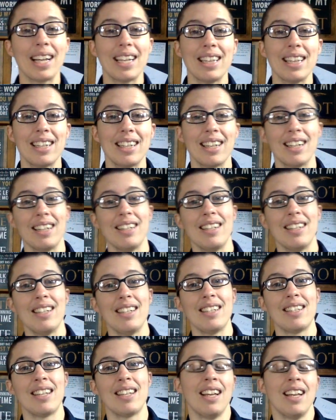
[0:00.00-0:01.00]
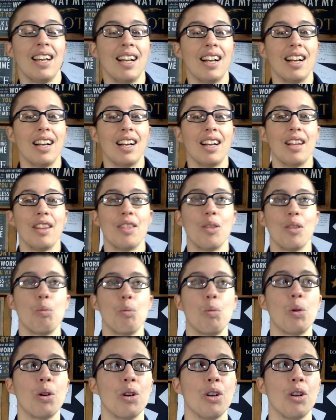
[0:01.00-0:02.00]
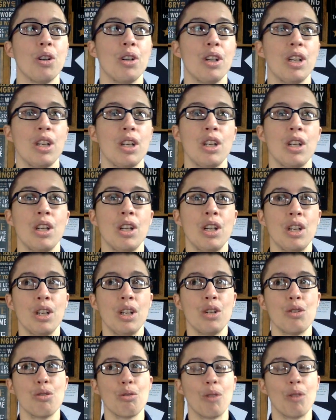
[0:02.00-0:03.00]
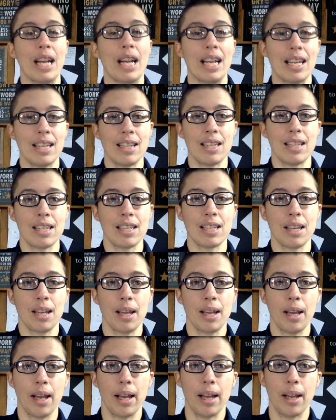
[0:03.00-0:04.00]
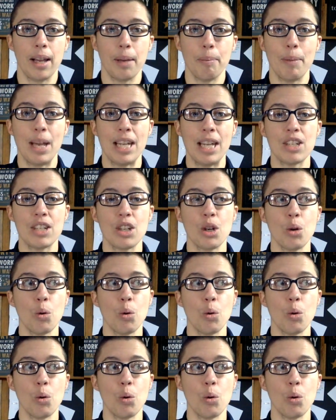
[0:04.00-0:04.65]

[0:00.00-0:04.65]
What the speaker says: in the 90s, the word trans meant